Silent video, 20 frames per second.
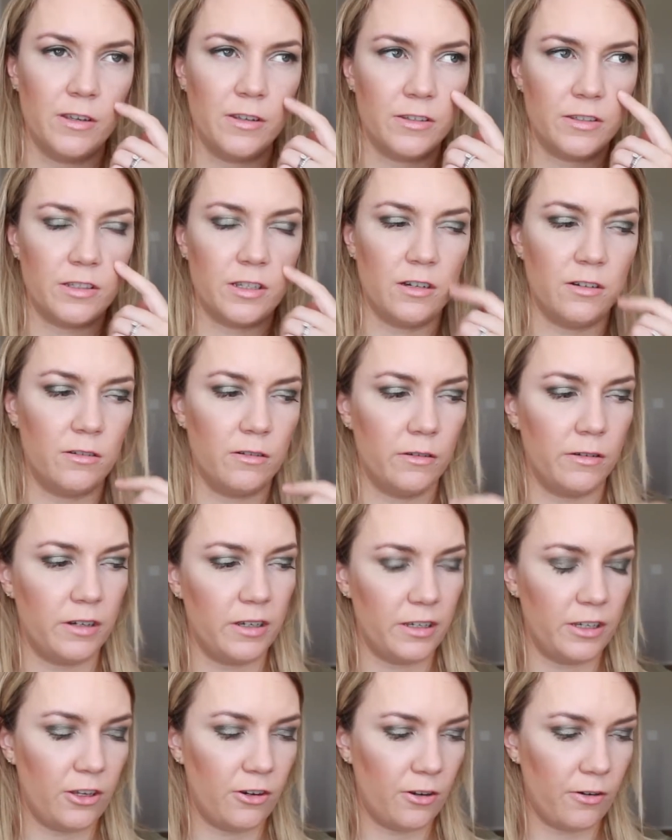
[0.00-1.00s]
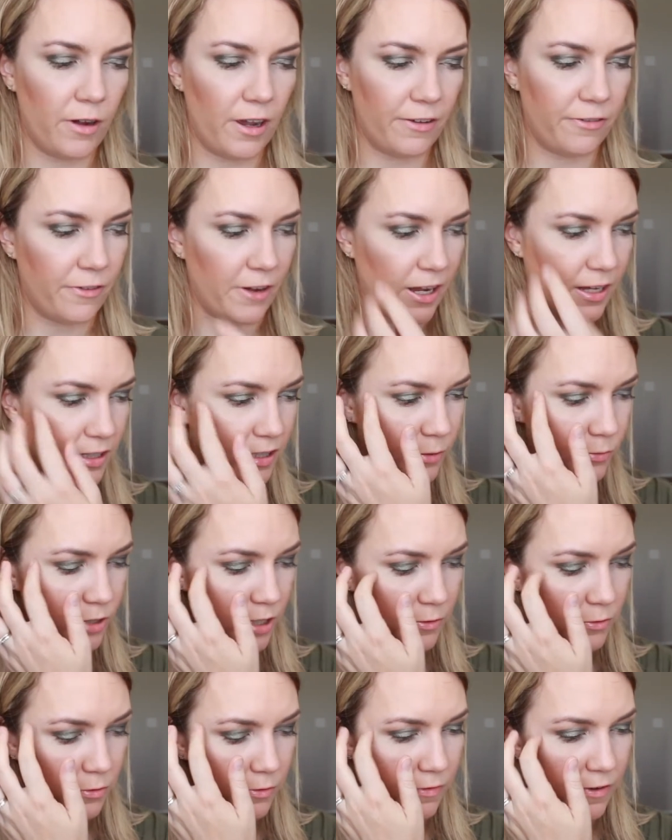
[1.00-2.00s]
So, you know, I find
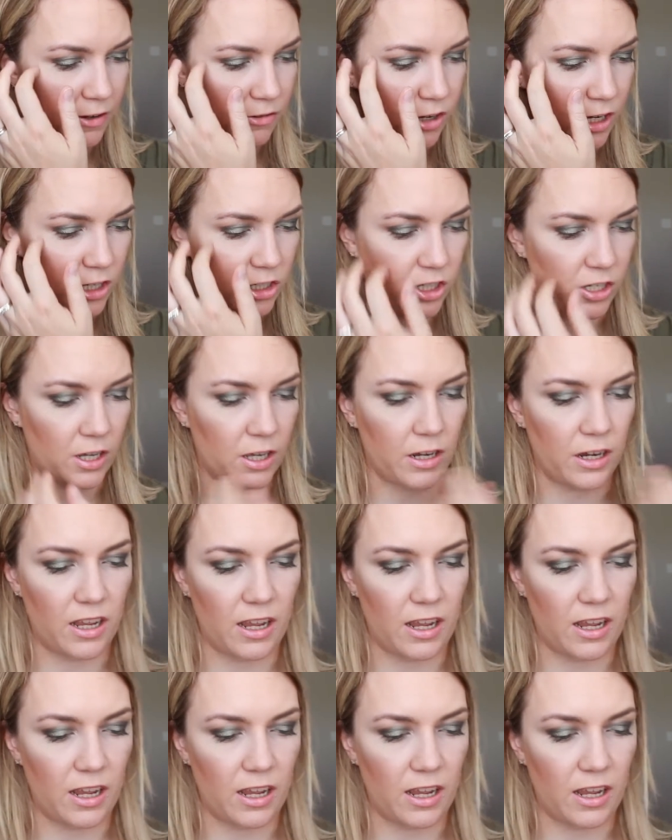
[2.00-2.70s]
sometimes with foundation,